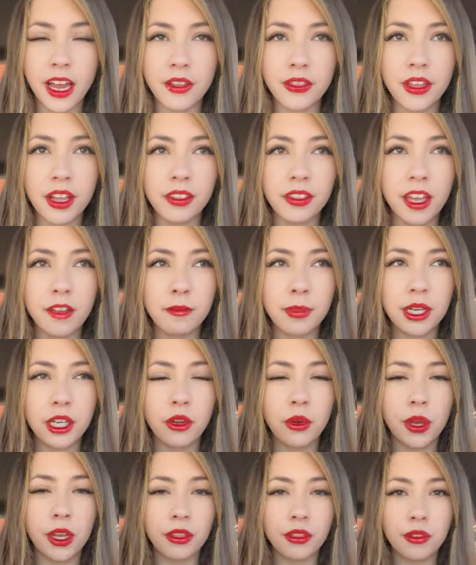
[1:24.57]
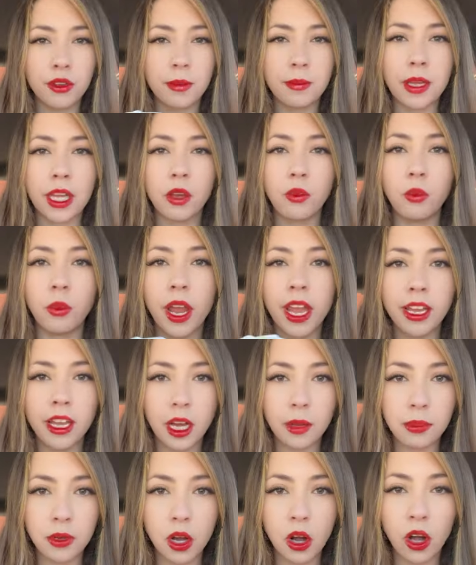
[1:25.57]
I think they've been going through a big
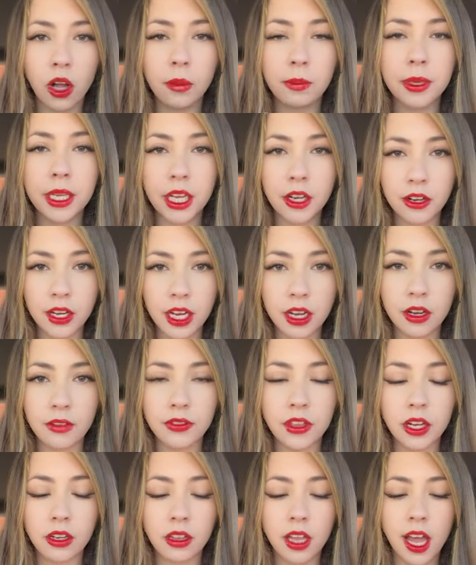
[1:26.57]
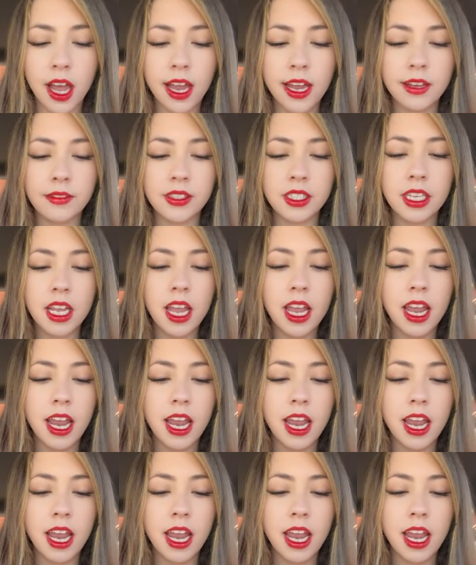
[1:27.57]
wake-up call period of their lives,